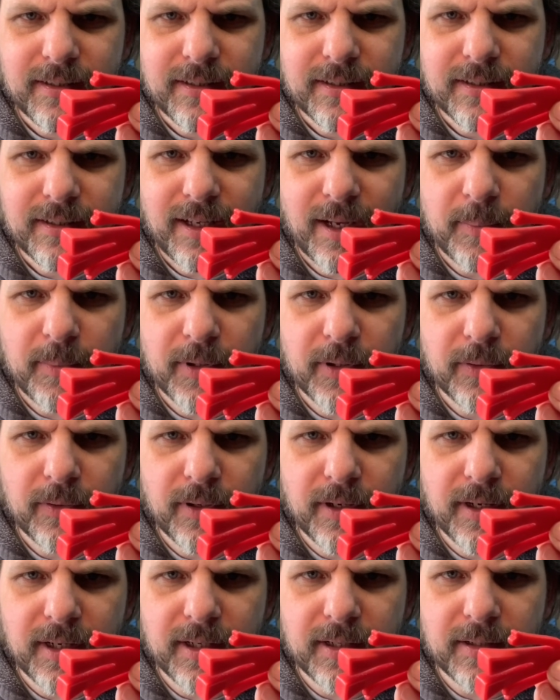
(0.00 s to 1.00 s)

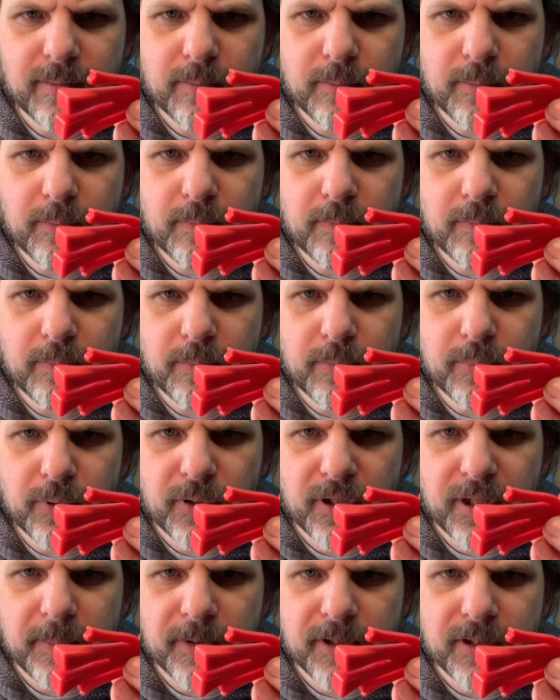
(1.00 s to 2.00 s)
Copyright
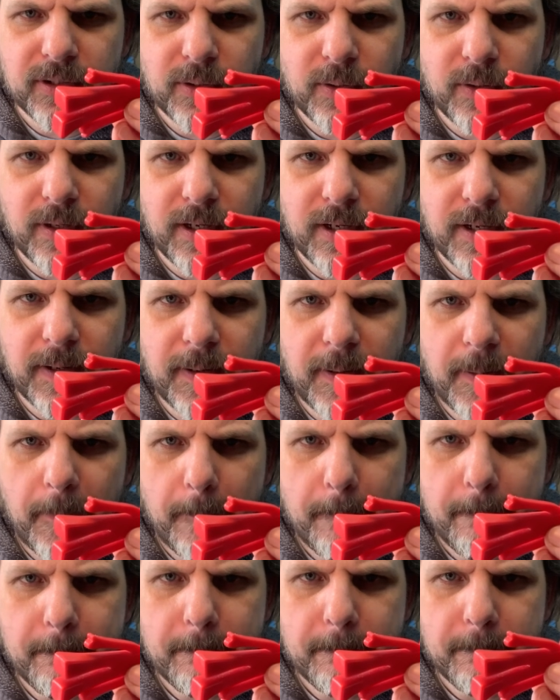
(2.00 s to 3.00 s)
Prima Toy,
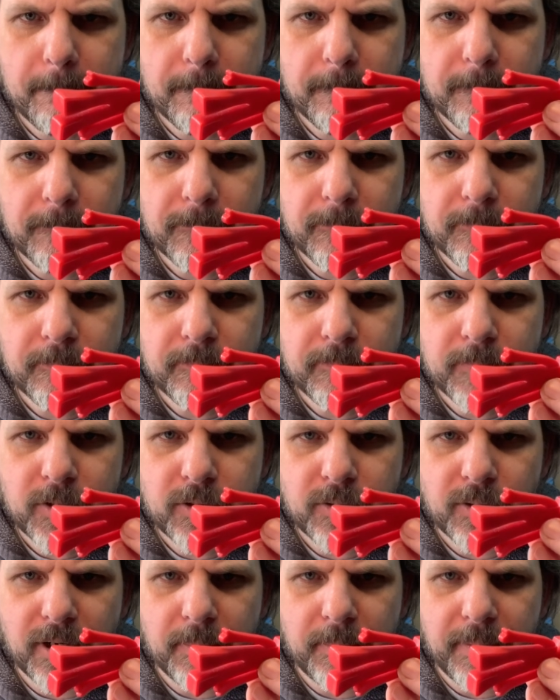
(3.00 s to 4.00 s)

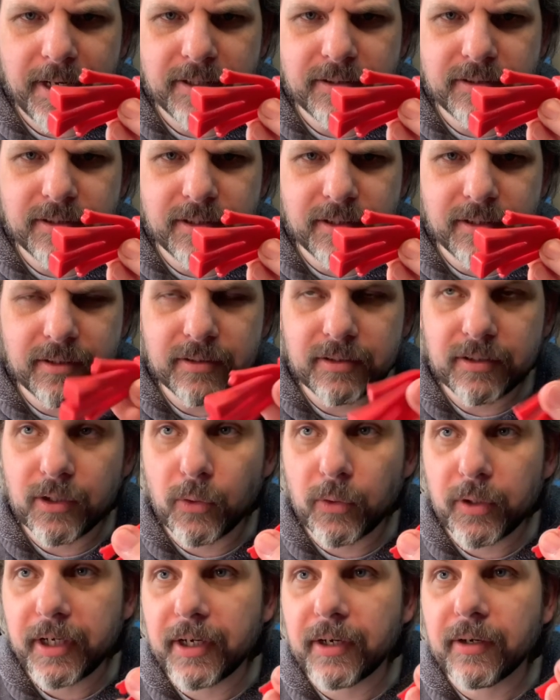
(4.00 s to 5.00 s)
Tron Masters, no
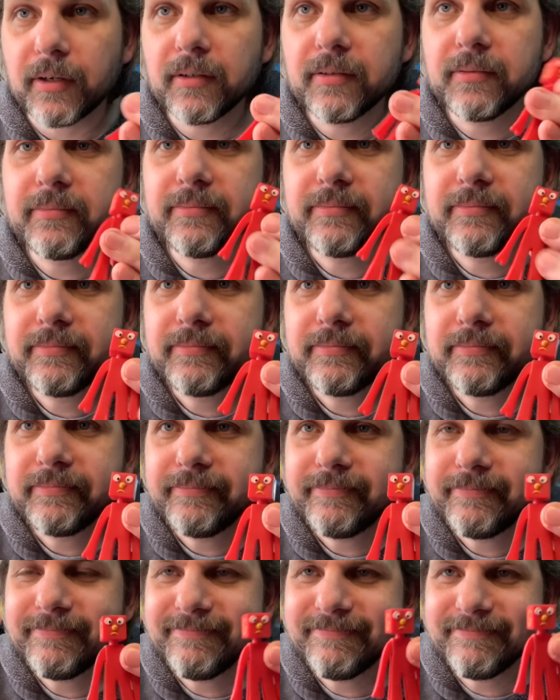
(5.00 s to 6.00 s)
year.
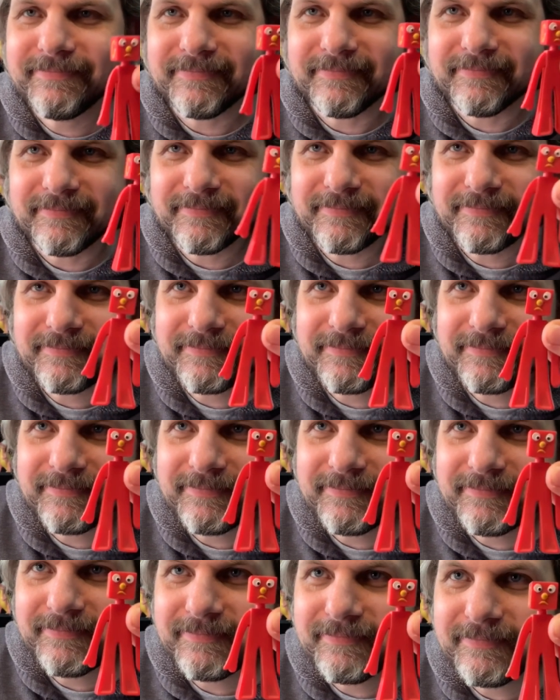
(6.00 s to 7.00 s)

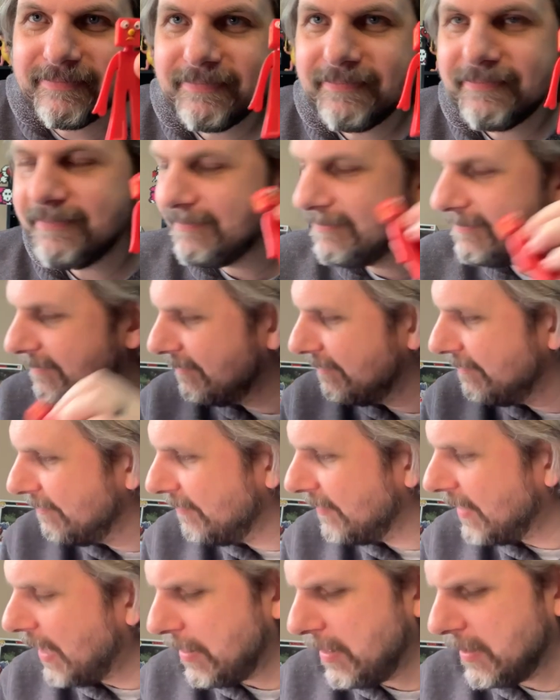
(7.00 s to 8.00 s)

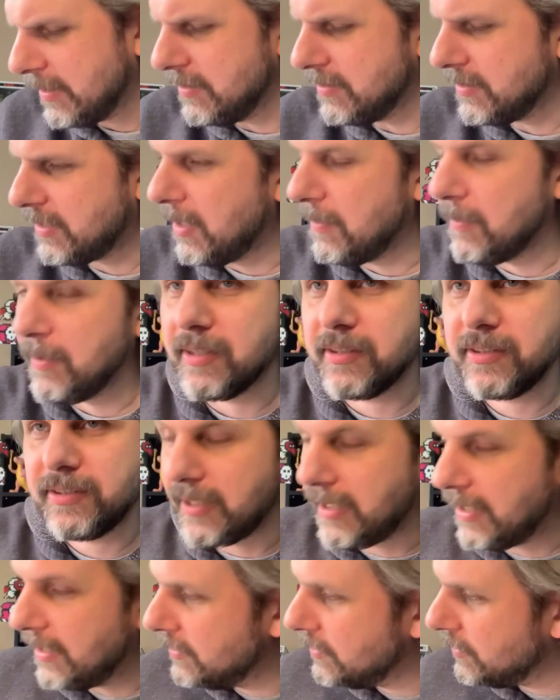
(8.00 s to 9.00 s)
I think this came in a
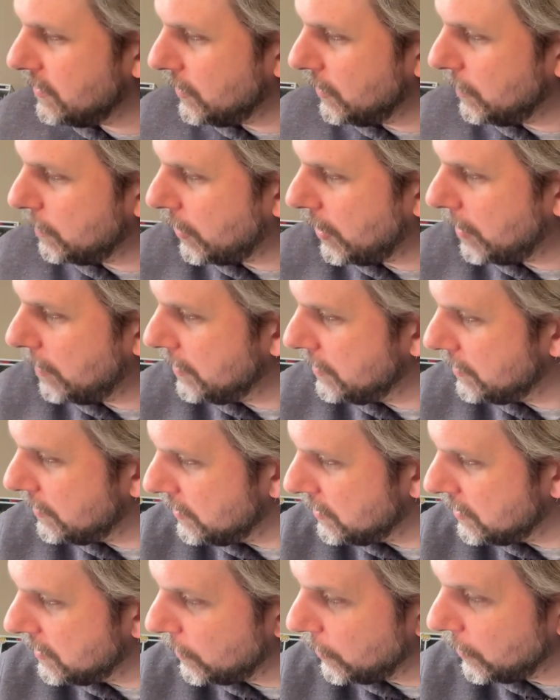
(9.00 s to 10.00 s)
set, so you'll probably see
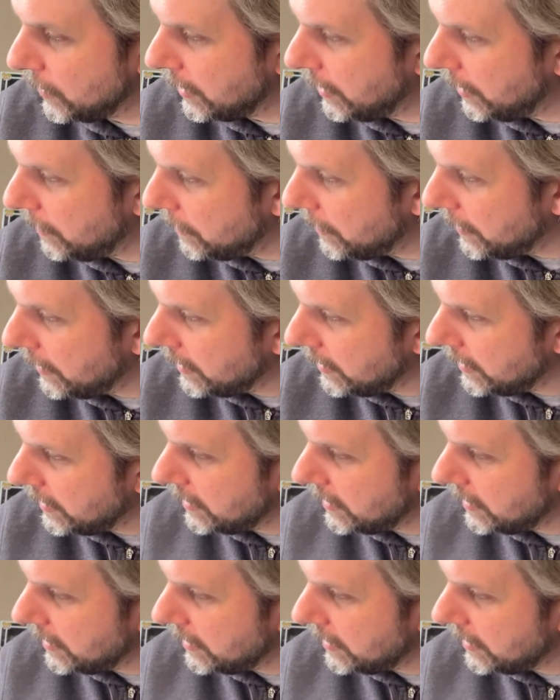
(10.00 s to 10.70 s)
some more Gumby.